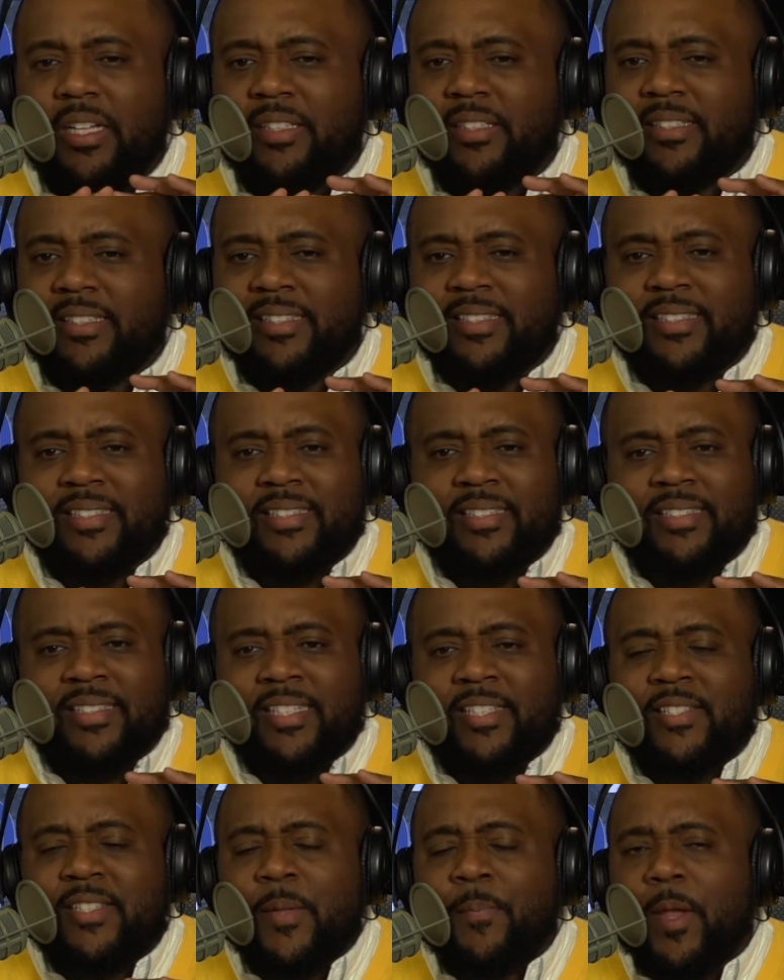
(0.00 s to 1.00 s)

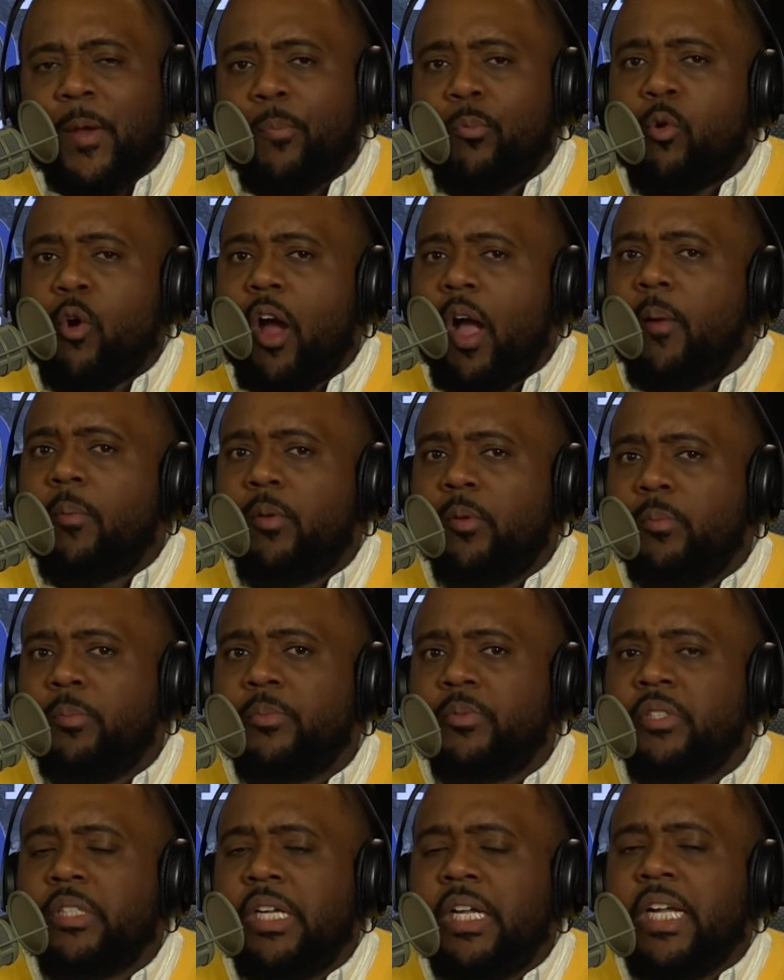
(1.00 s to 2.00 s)
systemic
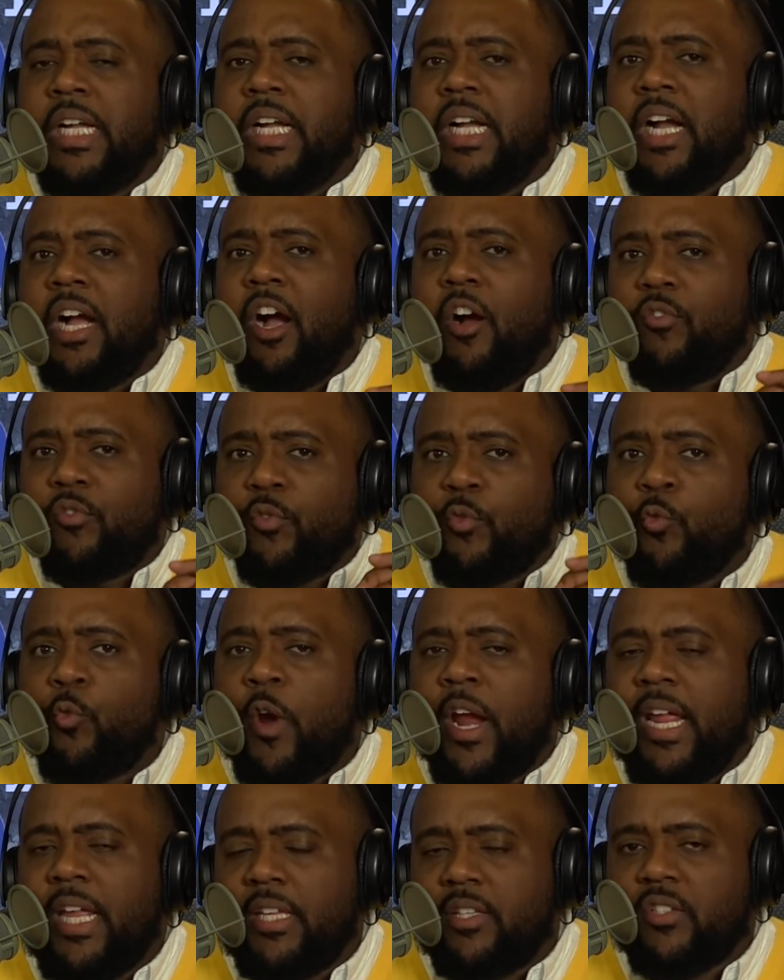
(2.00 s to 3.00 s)
problems of
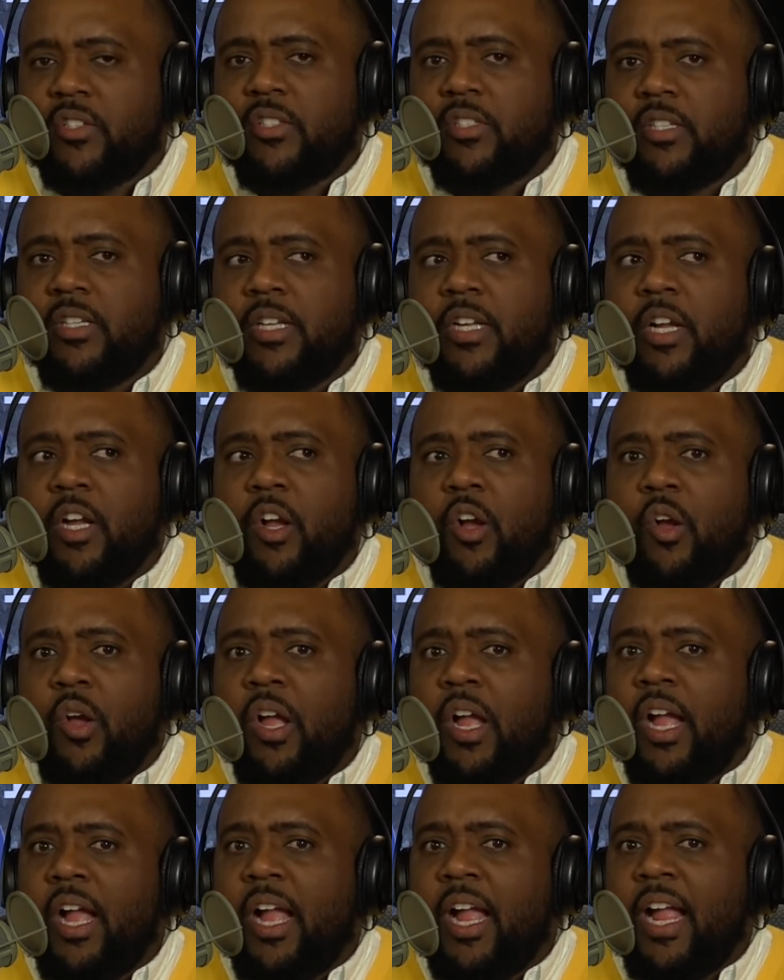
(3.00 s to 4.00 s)
race
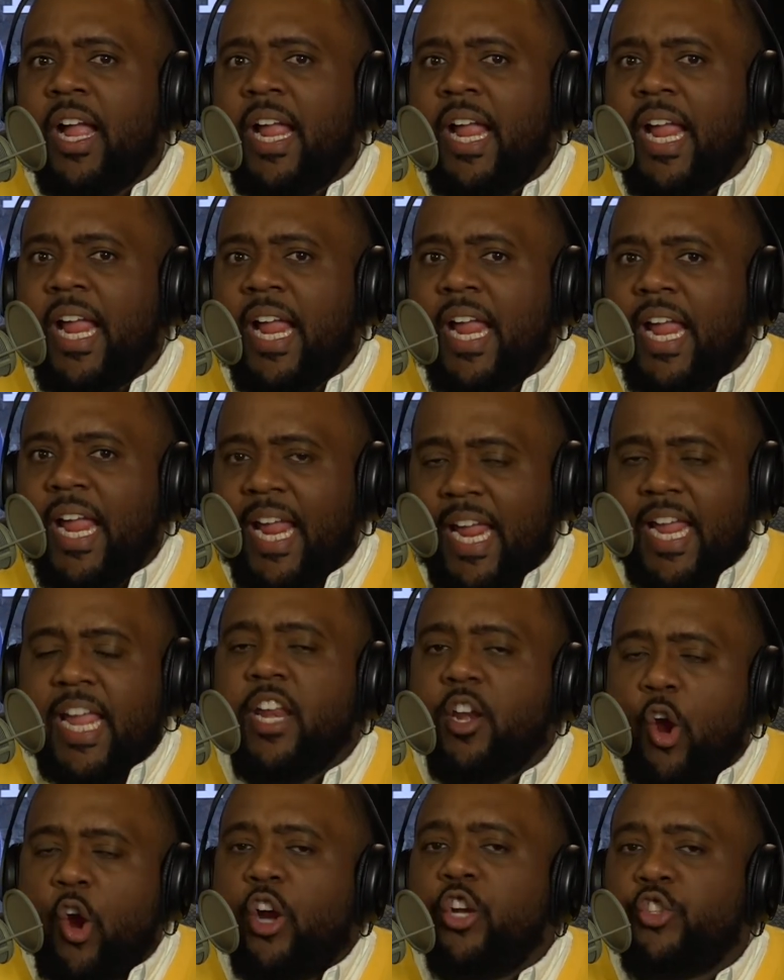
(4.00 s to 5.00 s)

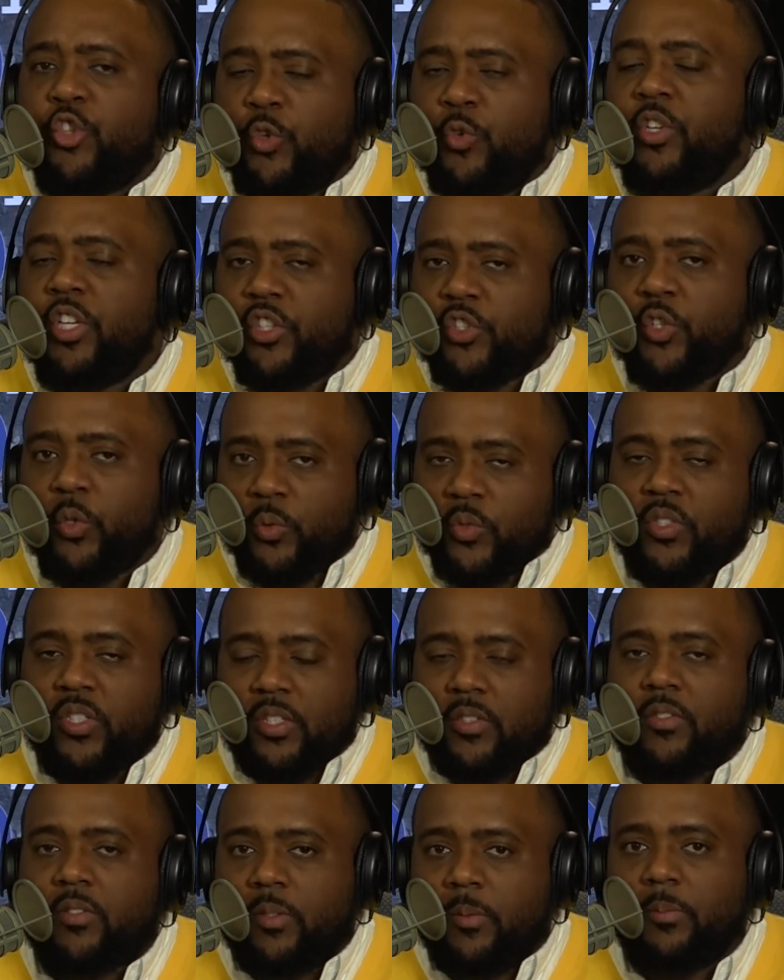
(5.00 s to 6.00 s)
in our judicial
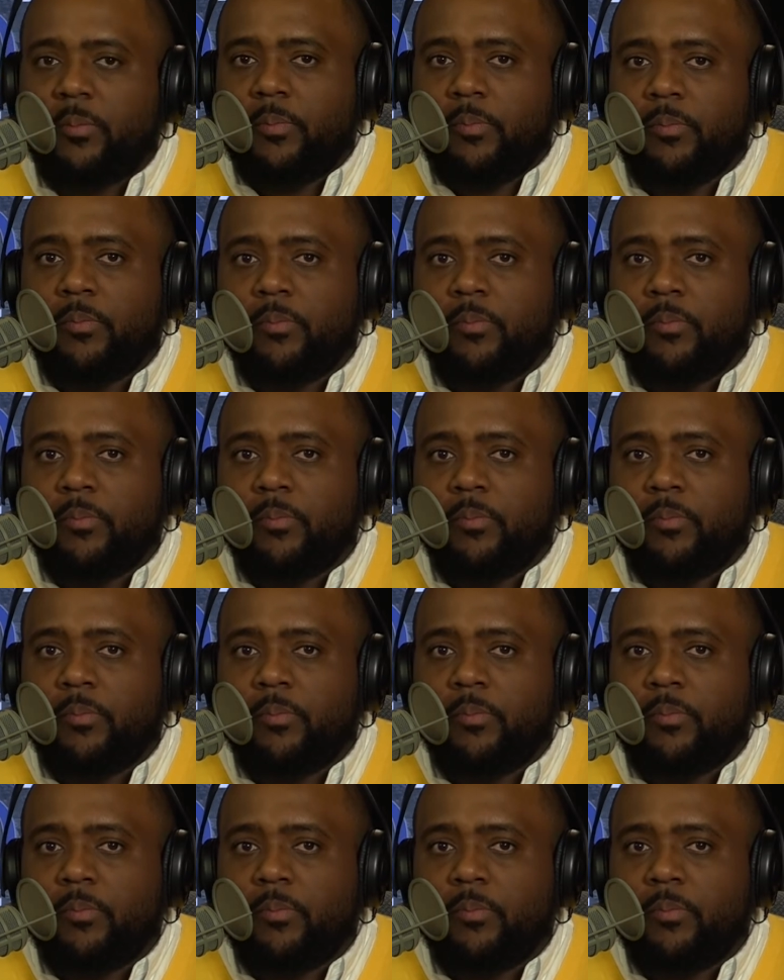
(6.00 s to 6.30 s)
system.